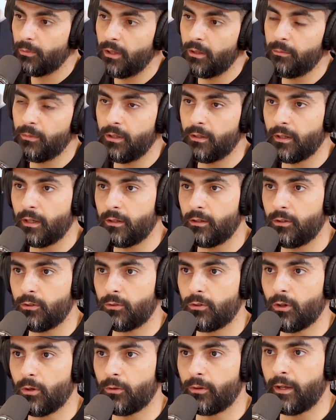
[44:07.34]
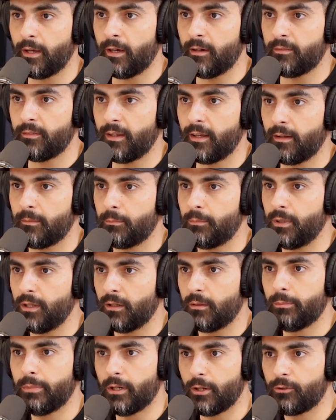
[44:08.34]
may mean that you don't have that
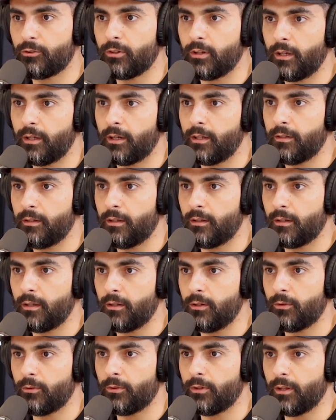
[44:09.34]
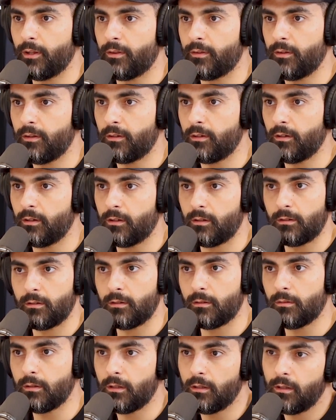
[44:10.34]
big punchline at the end that you're really thinking, and
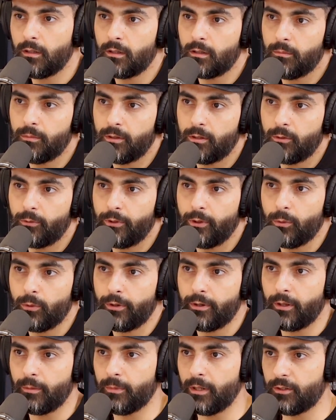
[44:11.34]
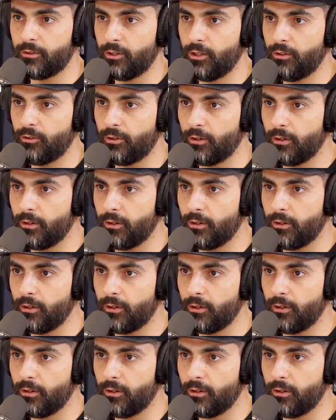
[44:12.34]
a little bit of rewording might change